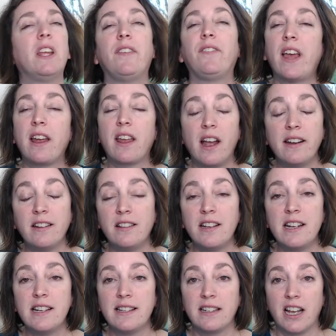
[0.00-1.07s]
If that kind of
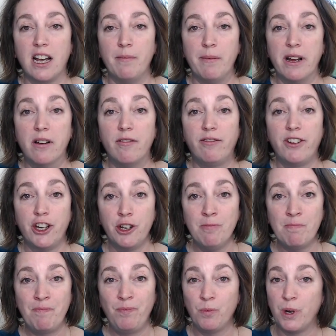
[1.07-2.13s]
thing isn't coming up for you,
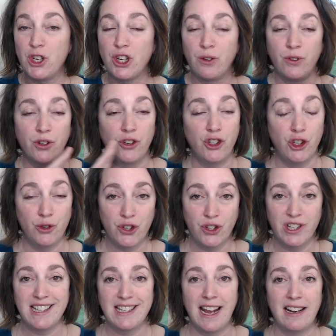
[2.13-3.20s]
which if you're new to
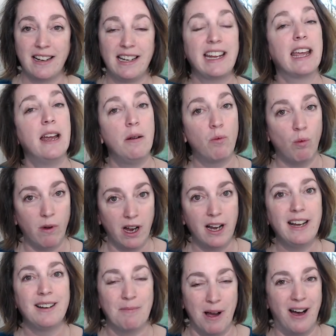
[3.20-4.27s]
this technique, it
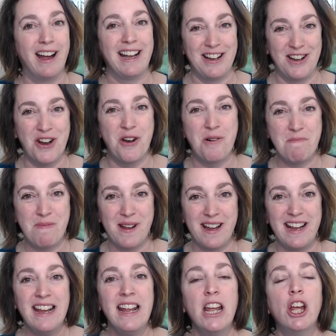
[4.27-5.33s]
might not
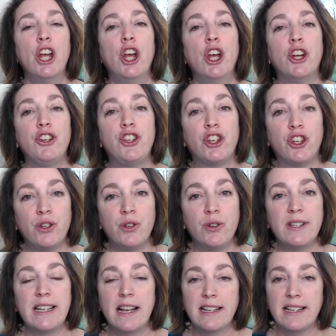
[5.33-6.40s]
be,
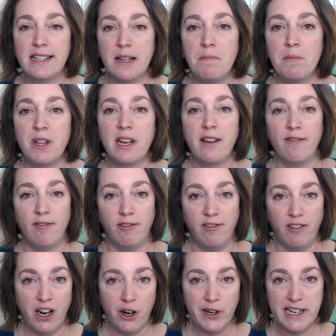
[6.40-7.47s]
choose something
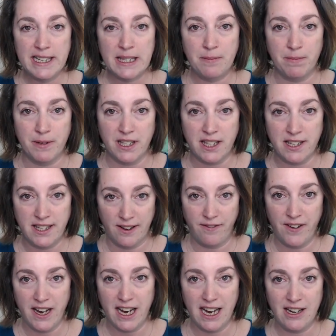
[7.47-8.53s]
very
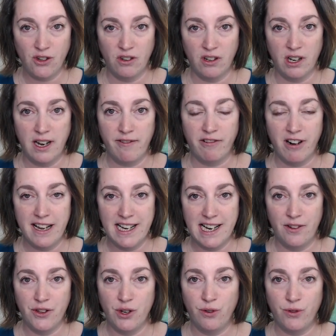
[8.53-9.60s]
specific in your life right
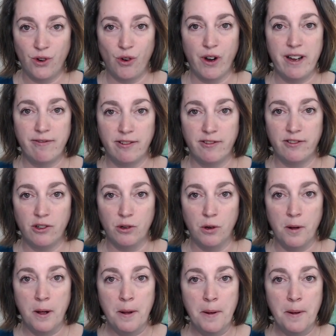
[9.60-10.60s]
now that you feel grateful for.